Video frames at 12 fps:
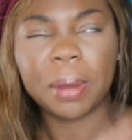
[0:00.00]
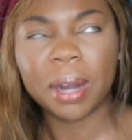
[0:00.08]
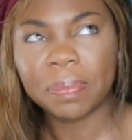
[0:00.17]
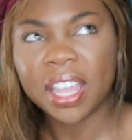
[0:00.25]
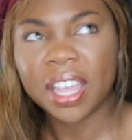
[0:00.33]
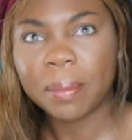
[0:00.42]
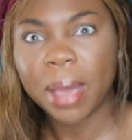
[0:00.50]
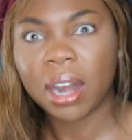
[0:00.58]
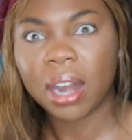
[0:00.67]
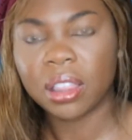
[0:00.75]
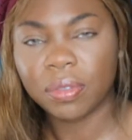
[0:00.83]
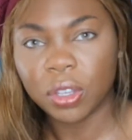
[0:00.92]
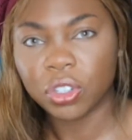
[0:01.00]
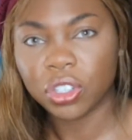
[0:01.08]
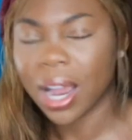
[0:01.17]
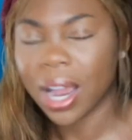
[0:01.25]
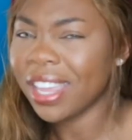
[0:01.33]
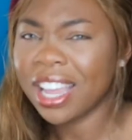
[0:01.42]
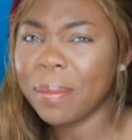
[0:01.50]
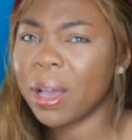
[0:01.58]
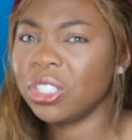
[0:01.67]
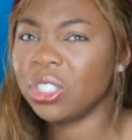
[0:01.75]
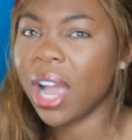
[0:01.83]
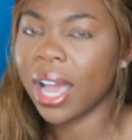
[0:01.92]
But I'm thinking about it in the future. I think
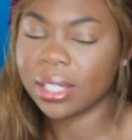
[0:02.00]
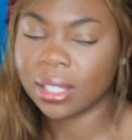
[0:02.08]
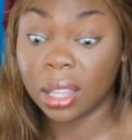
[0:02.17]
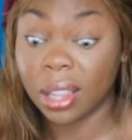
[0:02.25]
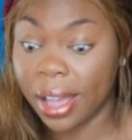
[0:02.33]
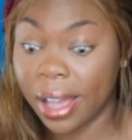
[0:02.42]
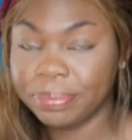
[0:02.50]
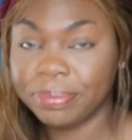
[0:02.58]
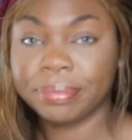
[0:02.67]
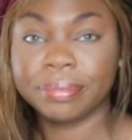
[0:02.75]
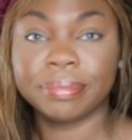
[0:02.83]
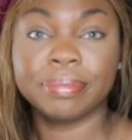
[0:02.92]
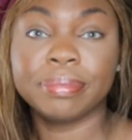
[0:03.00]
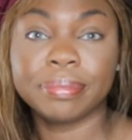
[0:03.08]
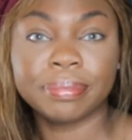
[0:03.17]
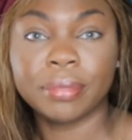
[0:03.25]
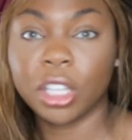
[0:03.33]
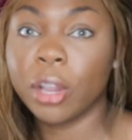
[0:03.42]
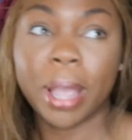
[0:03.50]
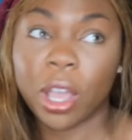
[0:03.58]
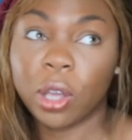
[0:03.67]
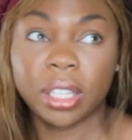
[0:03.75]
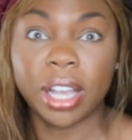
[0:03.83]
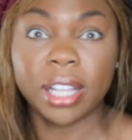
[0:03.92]
about you guys a lot. You're my
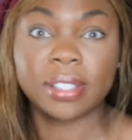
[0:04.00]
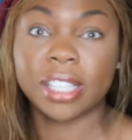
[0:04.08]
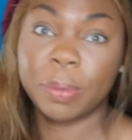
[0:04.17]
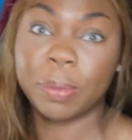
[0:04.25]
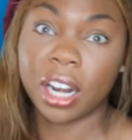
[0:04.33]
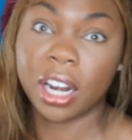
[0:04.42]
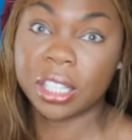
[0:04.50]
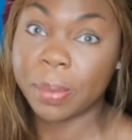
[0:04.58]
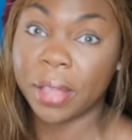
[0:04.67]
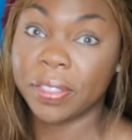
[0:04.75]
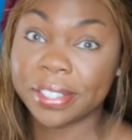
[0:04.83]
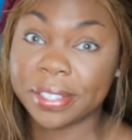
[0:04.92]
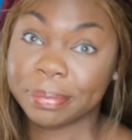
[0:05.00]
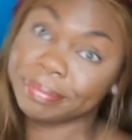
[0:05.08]
only friends. Let's be honest about this.